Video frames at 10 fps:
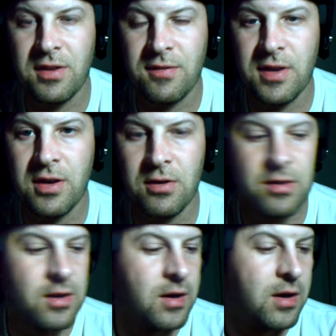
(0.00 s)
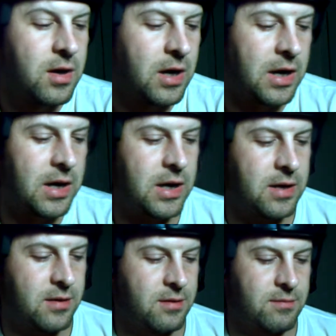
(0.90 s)
this video.
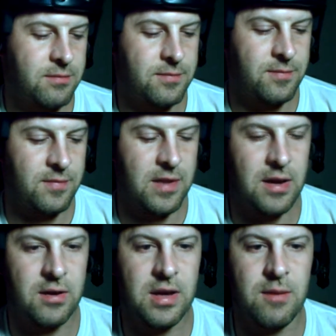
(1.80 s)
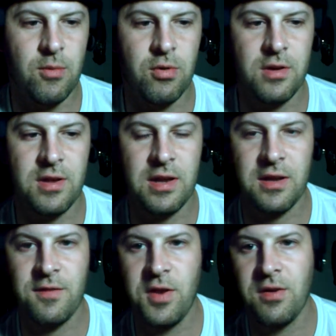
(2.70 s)
Uh, I'll get more into the
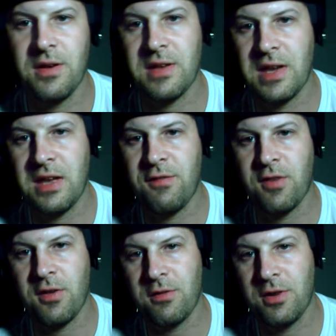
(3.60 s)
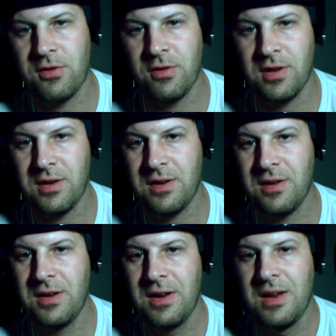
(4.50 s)
next video as I get farther into it
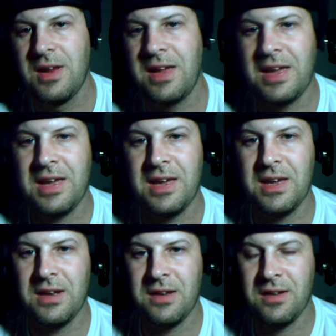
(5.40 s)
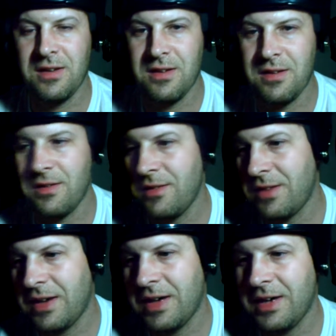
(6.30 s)
and
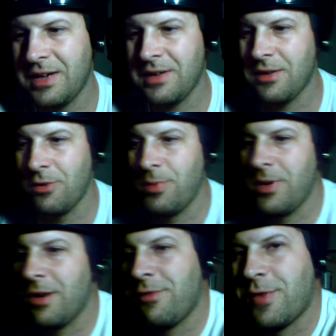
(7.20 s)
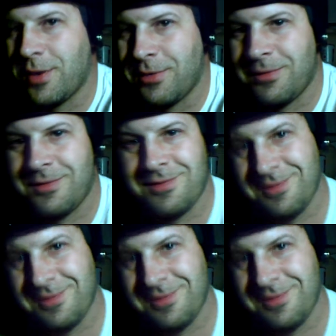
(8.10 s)
I hope you have fun